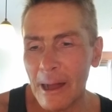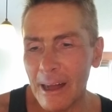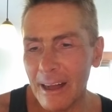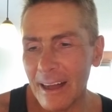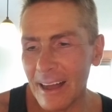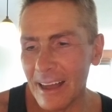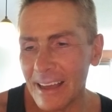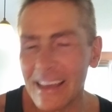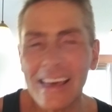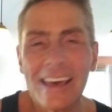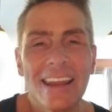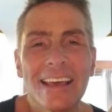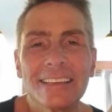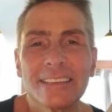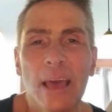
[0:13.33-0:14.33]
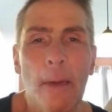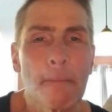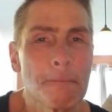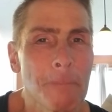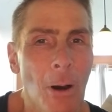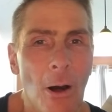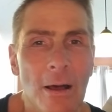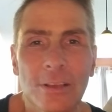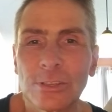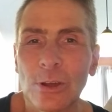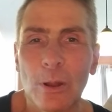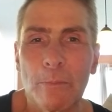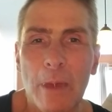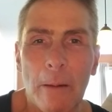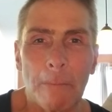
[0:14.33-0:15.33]
It's going
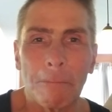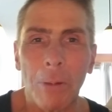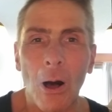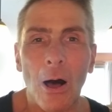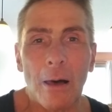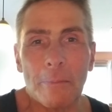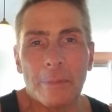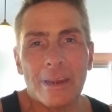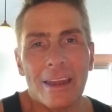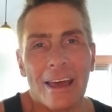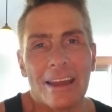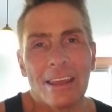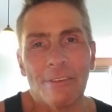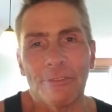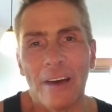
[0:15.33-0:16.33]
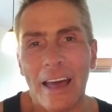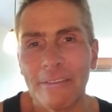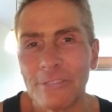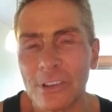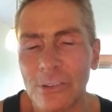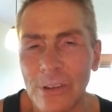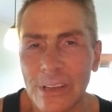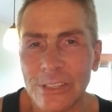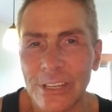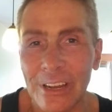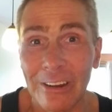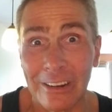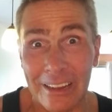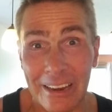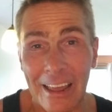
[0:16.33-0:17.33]
to be a balmy 95 degrees
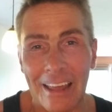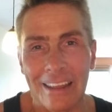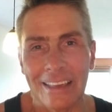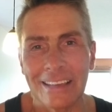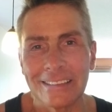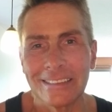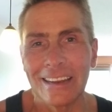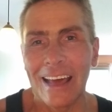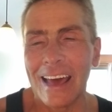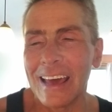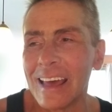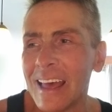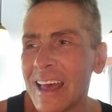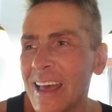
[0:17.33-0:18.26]
here in Connecticut today.